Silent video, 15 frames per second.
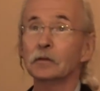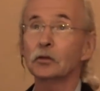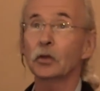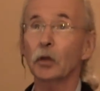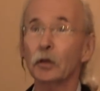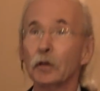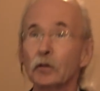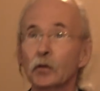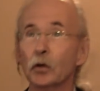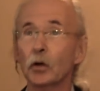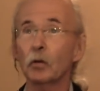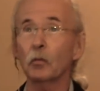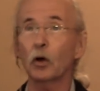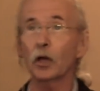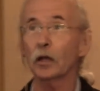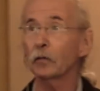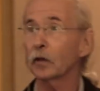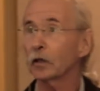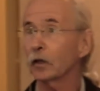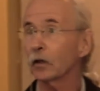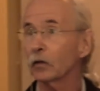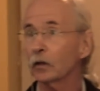during the turmoil of
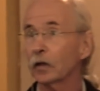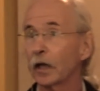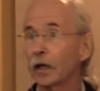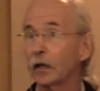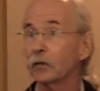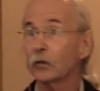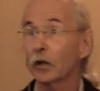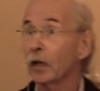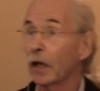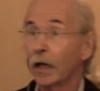the Gilded Age,